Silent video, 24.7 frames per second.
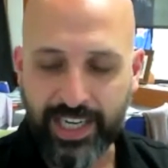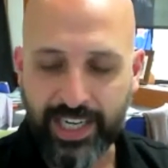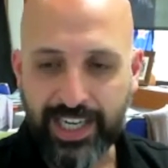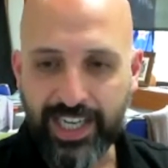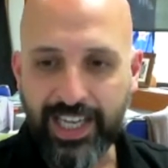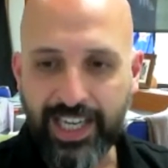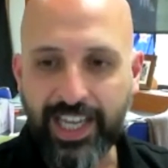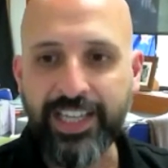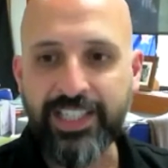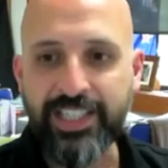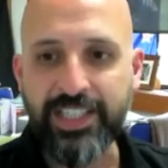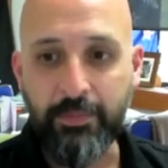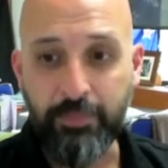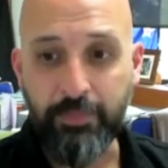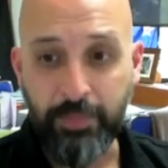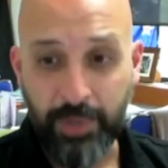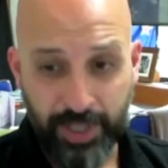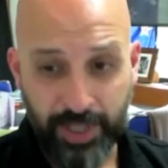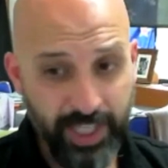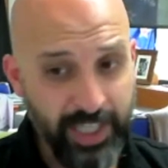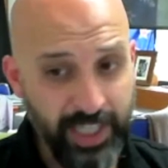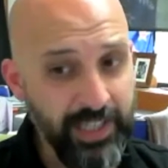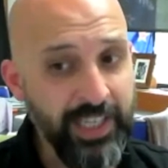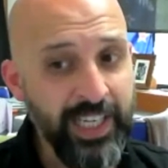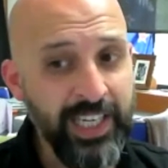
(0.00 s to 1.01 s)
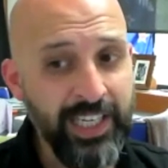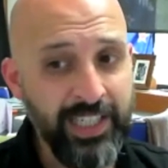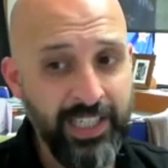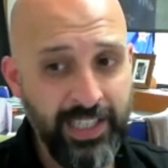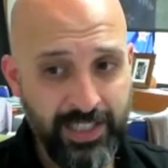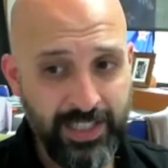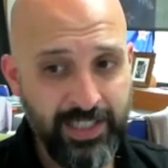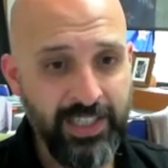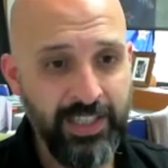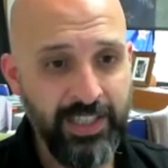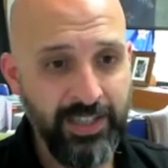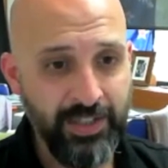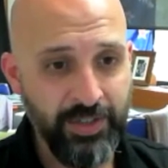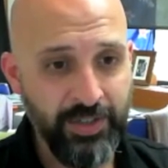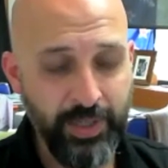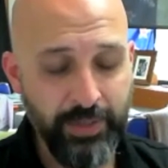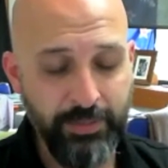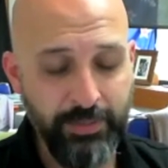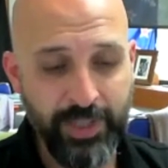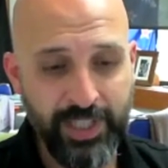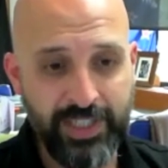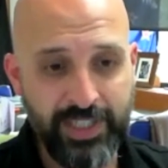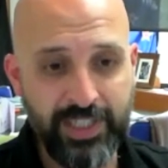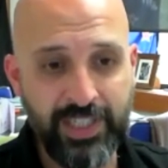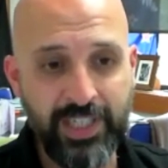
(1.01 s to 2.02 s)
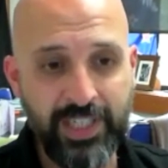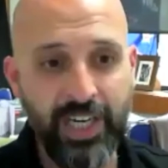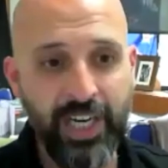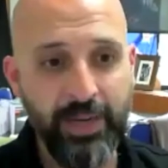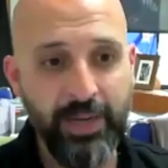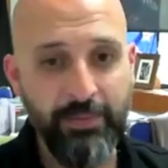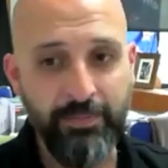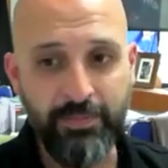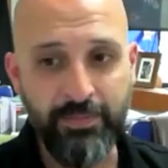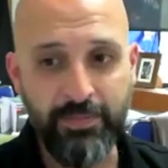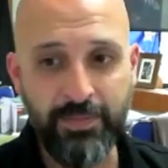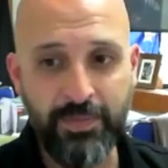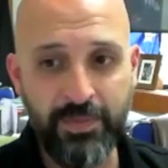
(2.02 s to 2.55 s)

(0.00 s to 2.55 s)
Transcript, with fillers: And I said, but they need us in three months' time.